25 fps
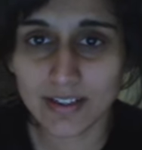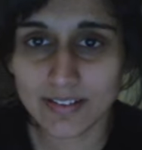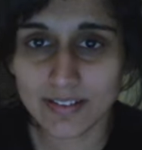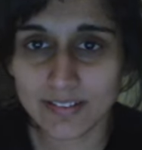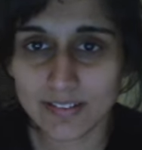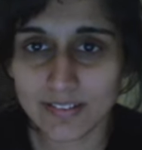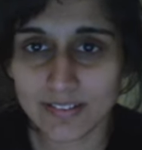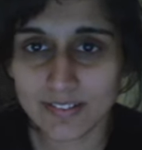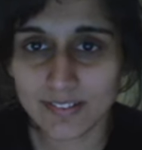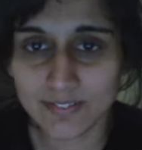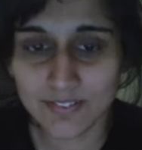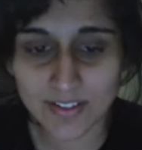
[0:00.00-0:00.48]

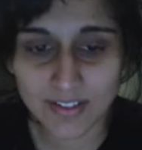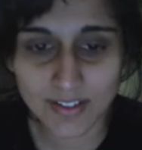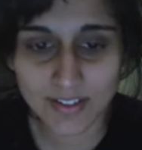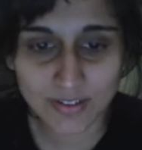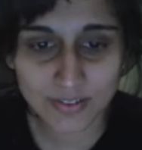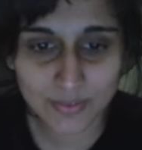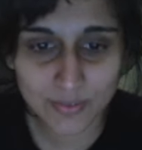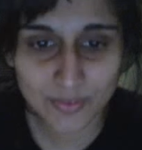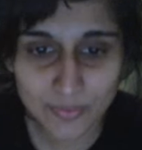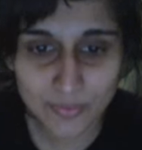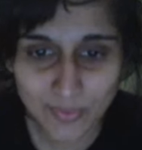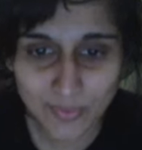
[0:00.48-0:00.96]
this
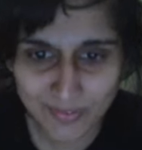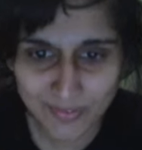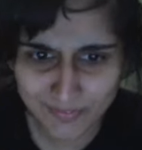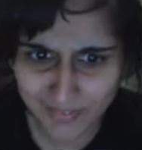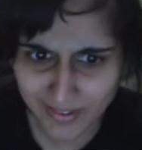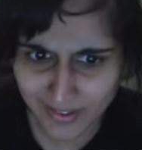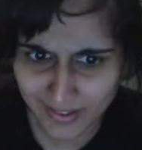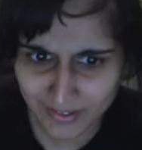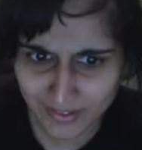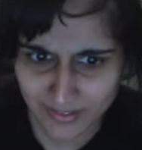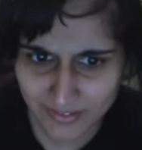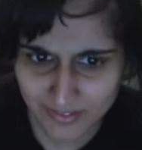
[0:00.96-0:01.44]
video went
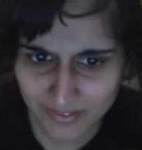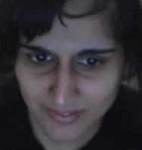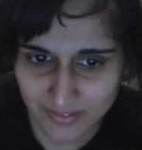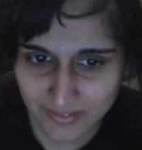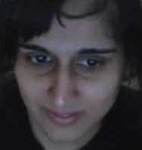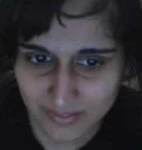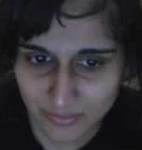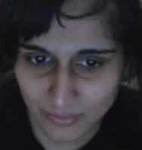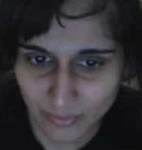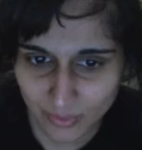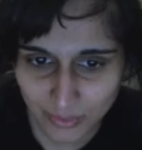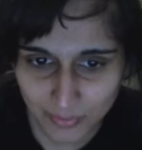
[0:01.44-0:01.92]

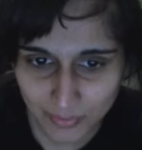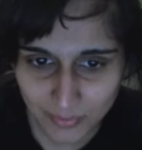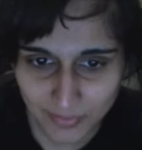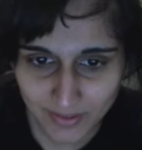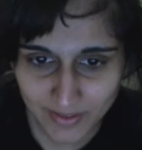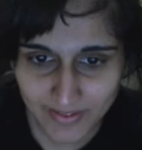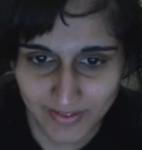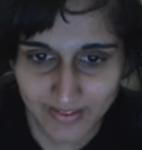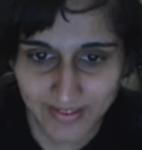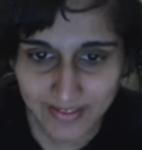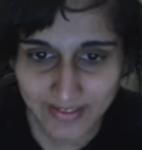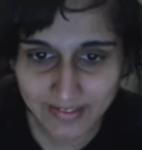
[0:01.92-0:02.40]
viral.
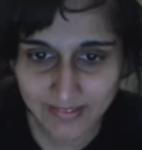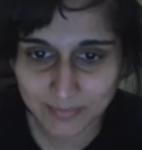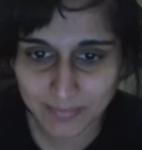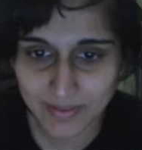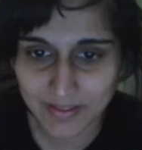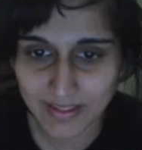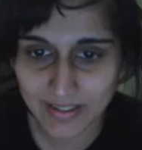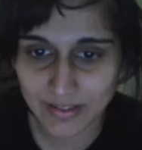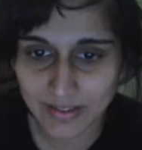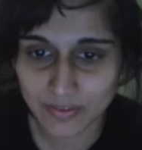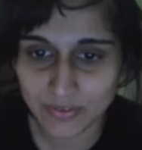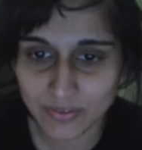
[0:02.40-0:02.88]
Walmart kicked
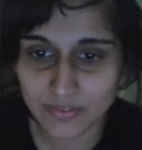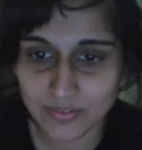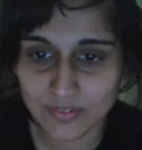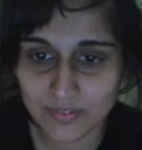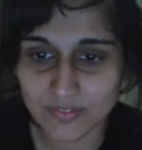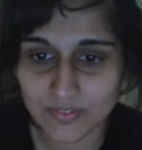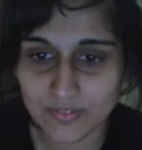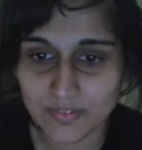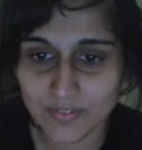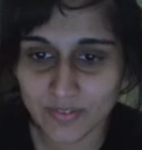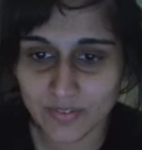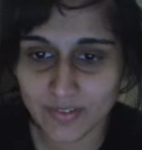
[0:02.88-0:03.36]
me out
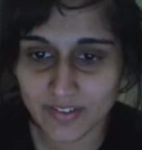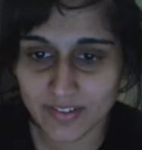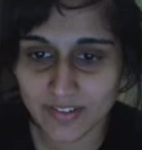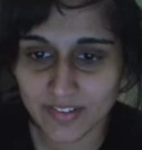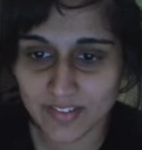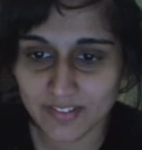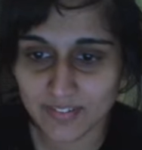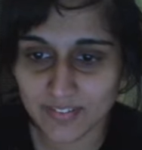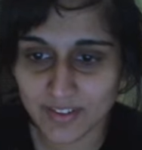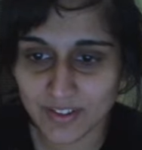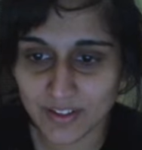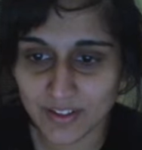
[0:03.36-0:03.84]
for
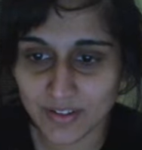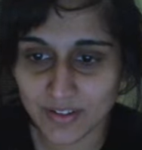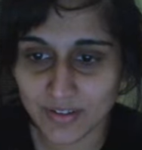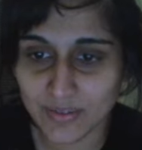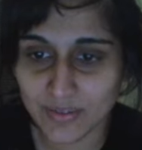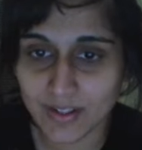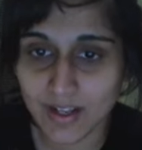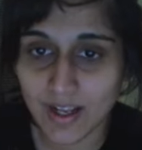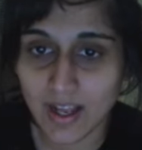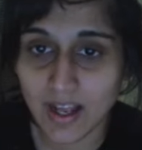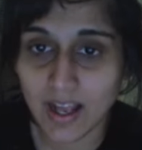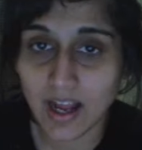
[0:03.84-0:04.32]
this video.